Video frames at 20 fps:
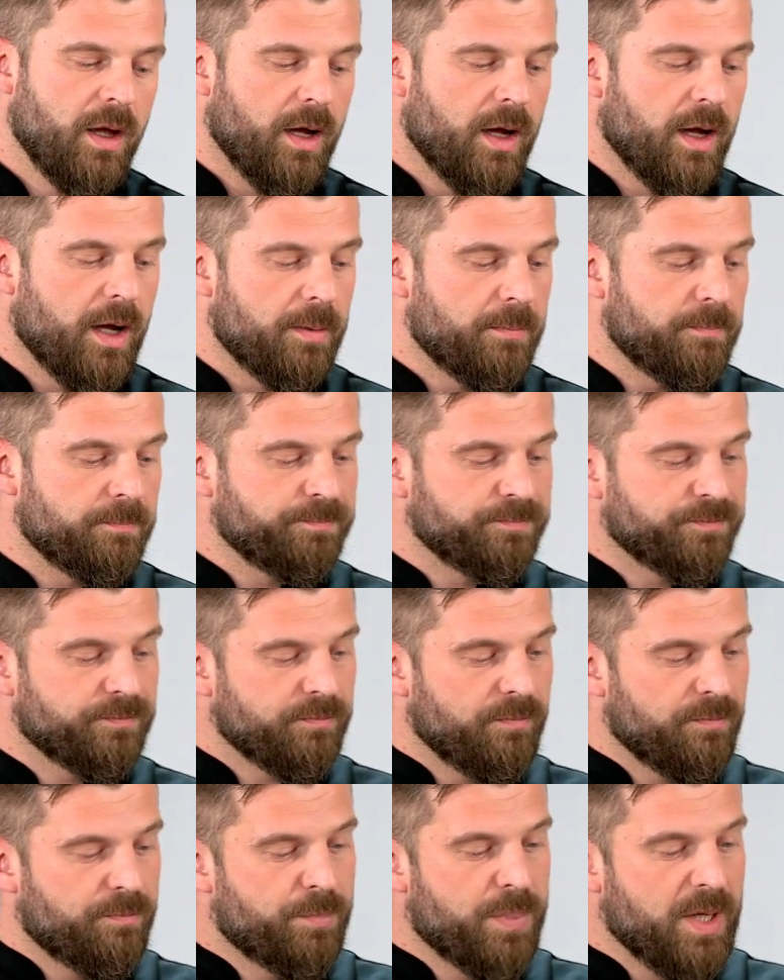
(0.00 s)

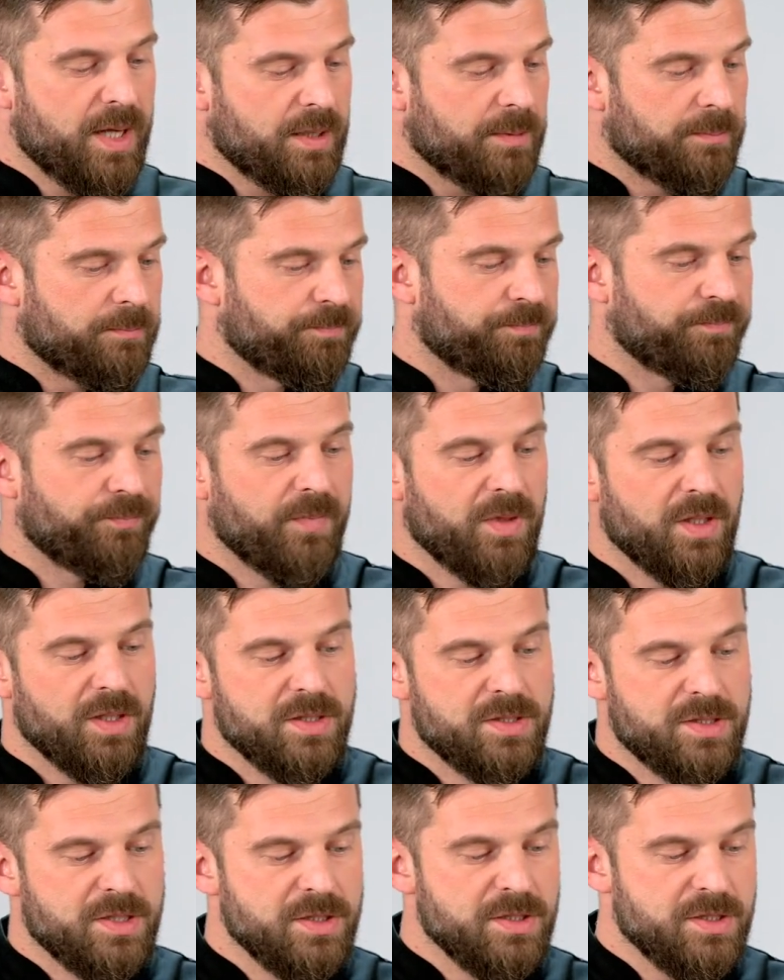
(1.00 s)
But
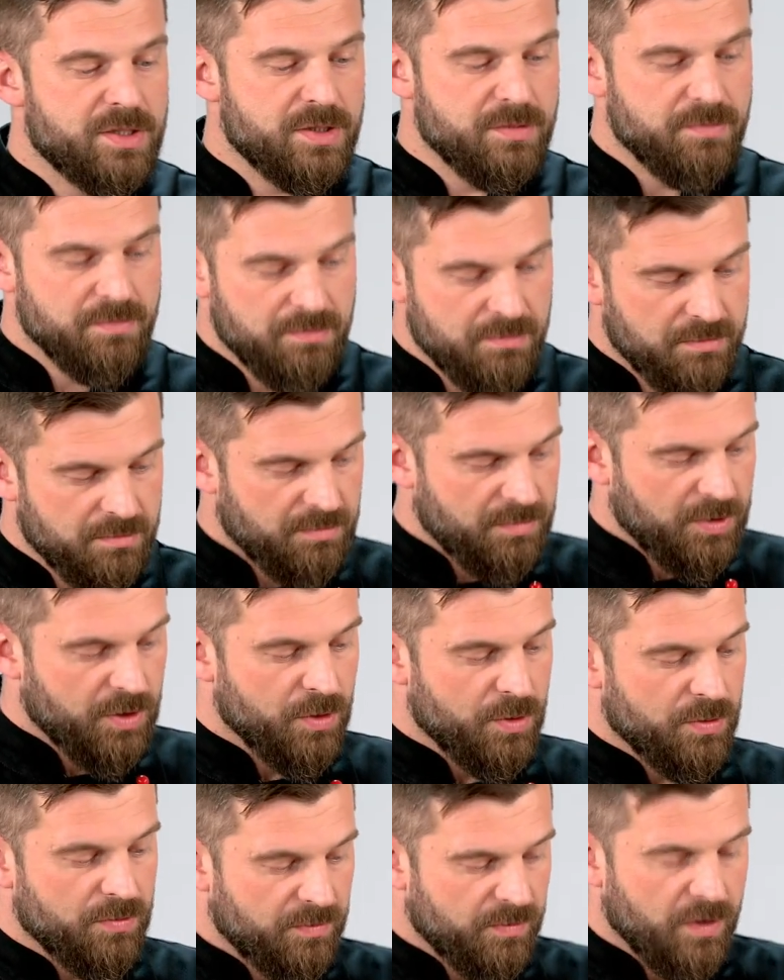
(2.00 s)
since
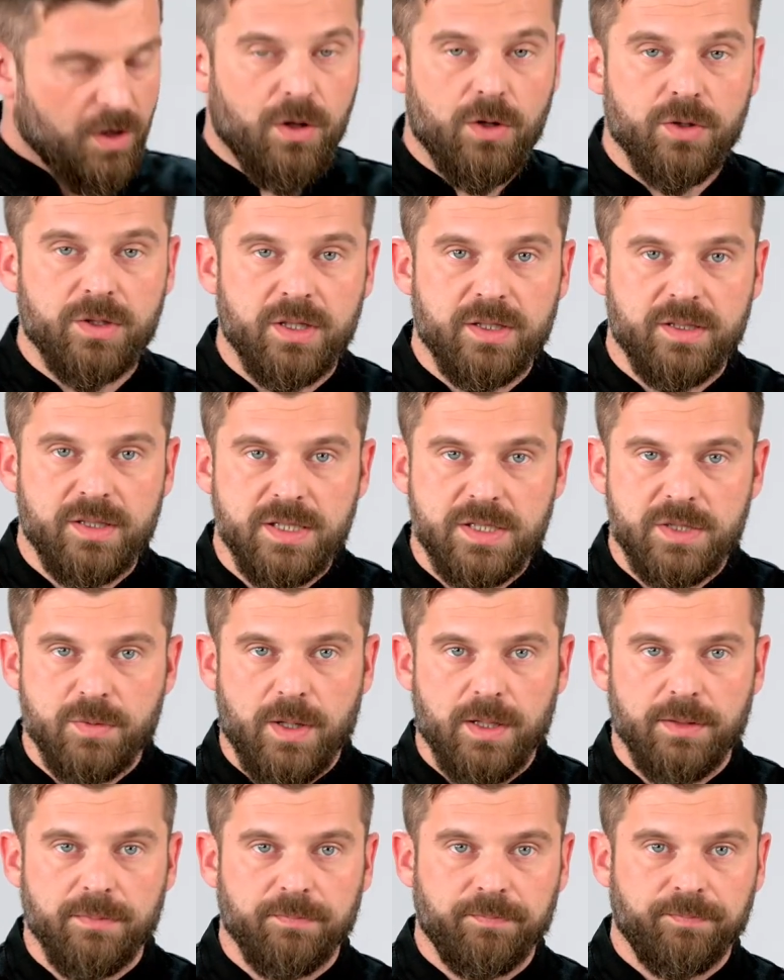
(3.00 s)
you ordered this
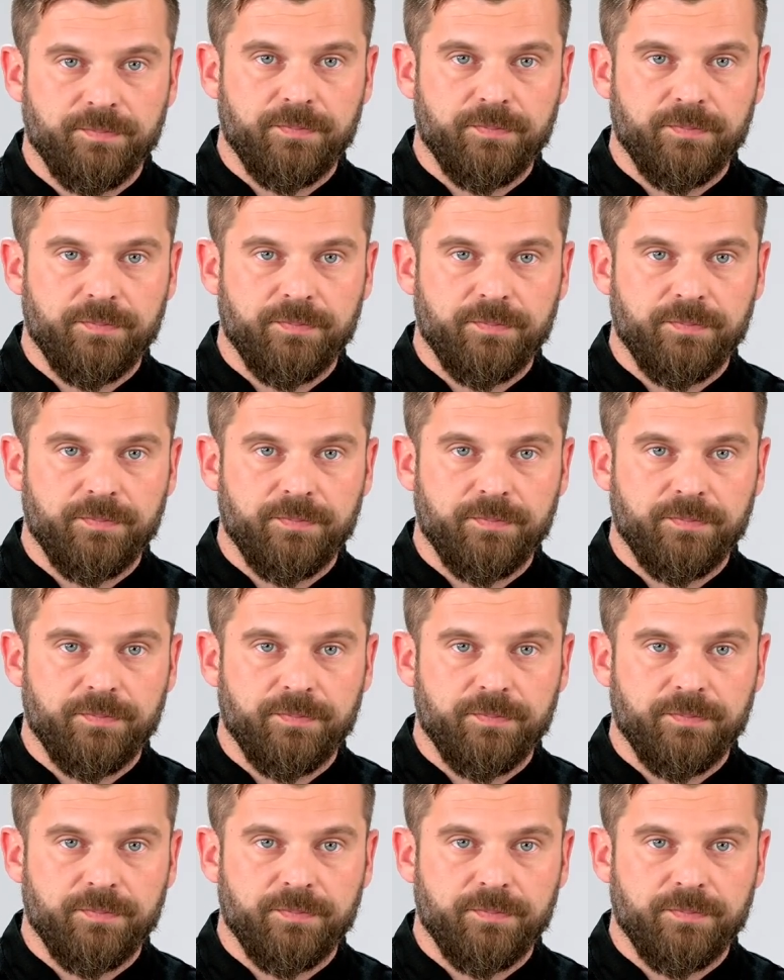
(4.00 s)
one,